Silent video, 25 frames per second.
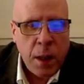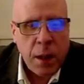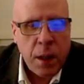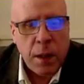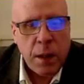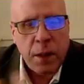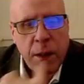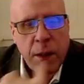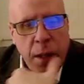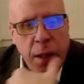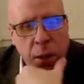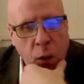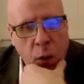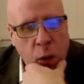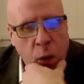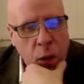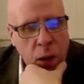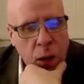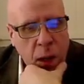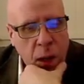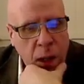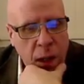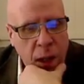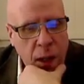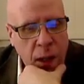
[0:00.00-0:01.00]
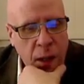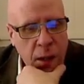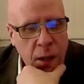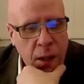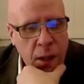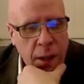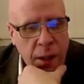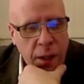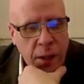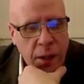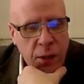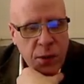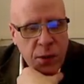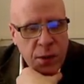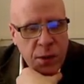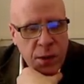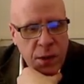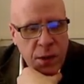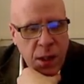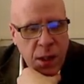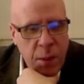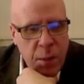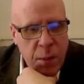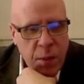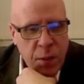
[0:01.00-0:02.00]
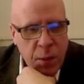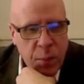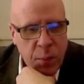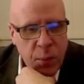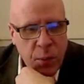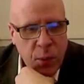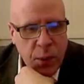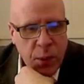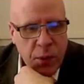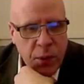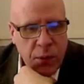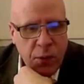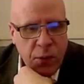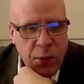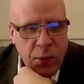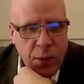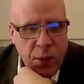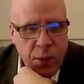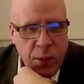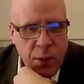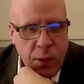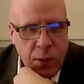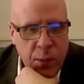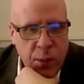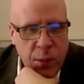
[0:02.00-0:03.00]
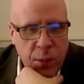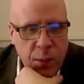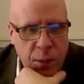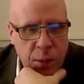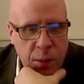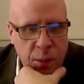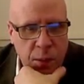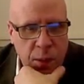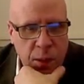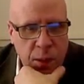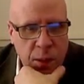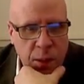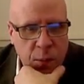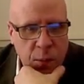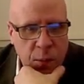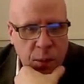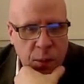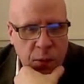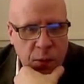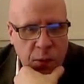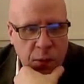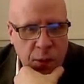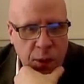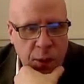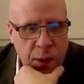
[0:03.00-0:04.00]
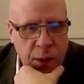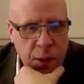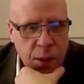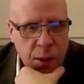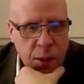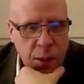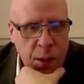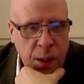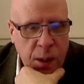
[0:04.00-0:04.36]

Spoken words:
They are highlighting some of the points, though, that we see here.